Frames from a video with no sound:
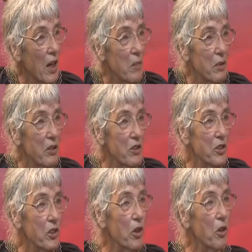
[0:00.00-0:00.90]
because
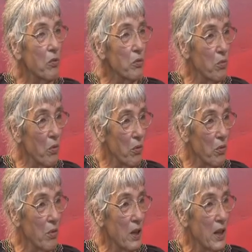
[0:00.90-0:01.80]
the Cold War
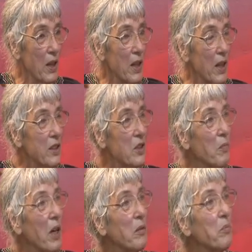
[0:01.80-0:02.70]
is
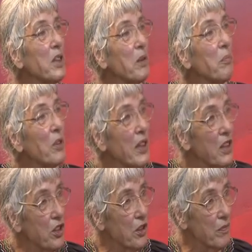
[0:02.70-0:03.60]
about
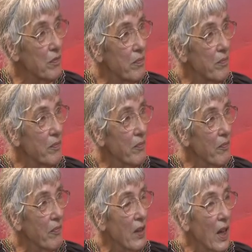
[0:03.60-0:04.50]
manipulation.
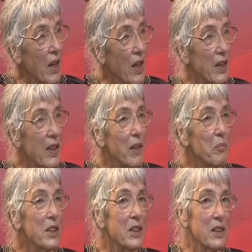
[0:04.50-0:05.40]
And let
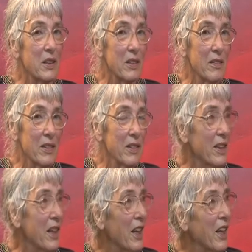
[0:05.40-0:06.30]
me,
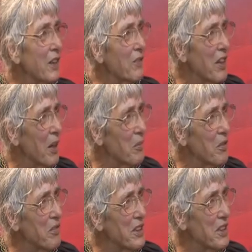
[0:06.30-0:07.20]
can I give a couple
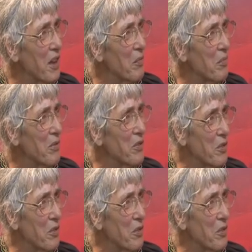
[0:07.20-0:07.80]
of examples yes,